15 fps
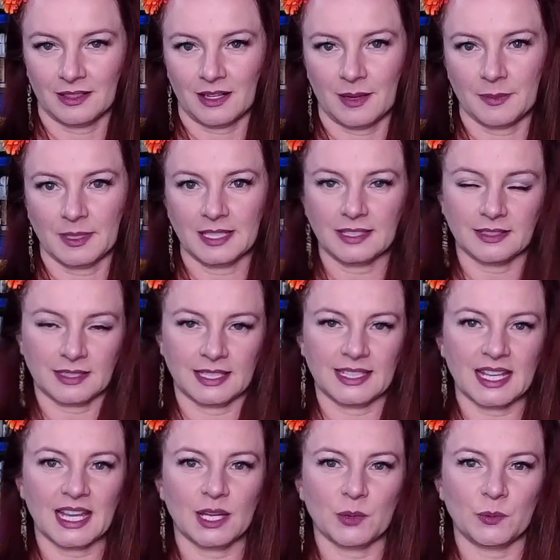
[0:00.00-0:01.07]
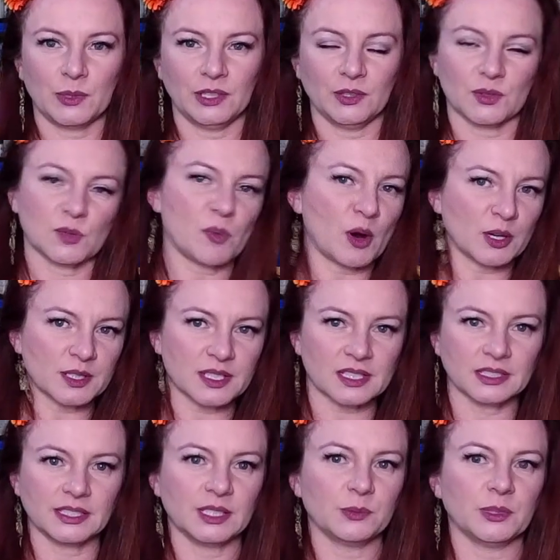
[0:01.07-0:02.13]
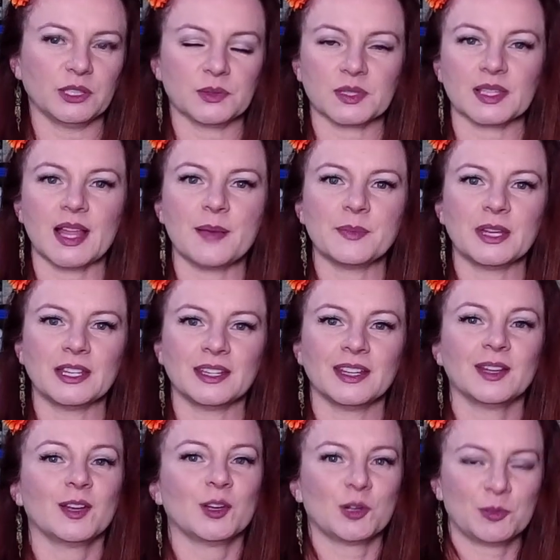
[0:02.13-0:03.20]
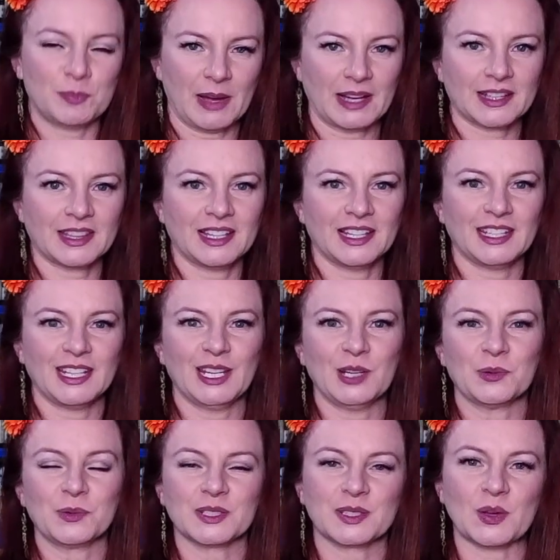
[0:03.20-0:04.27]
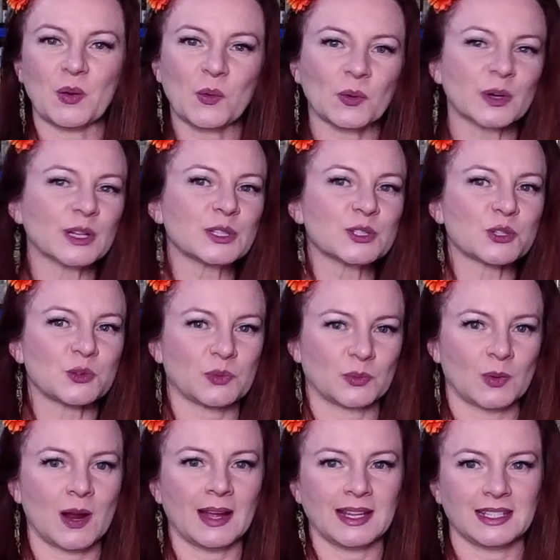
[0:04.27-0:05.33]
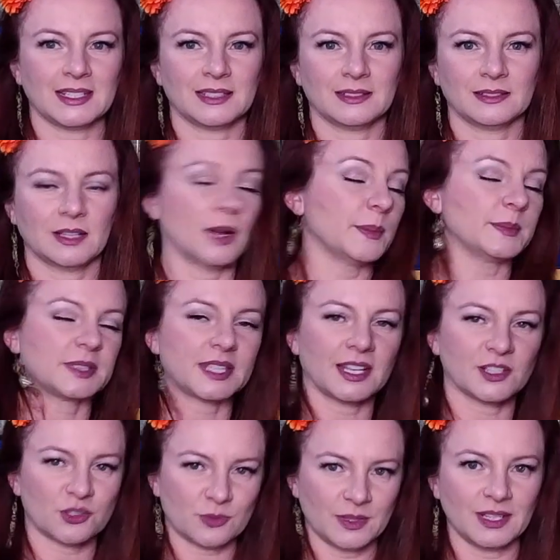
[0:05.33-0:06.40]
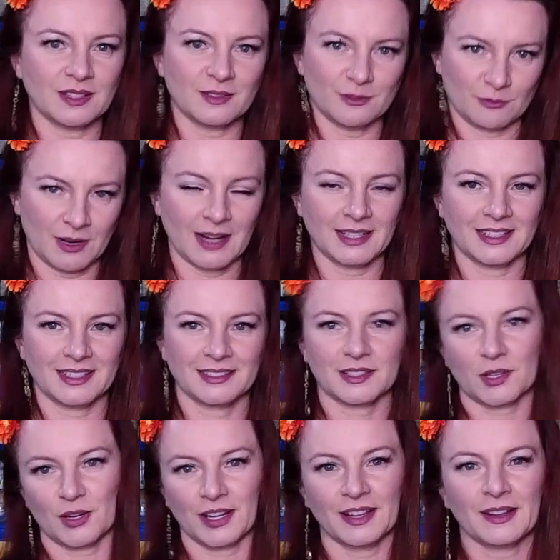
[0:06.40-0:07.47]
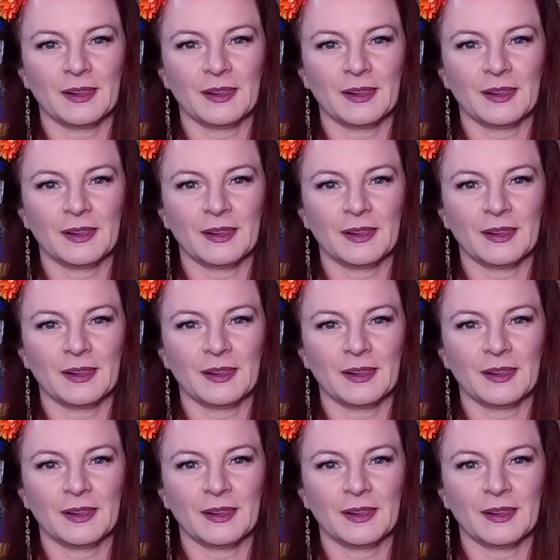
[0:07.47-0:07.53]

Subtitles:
I mean, today we use parsley, we use lemon. Back then it was the orange rind, tangerine rind, sorry.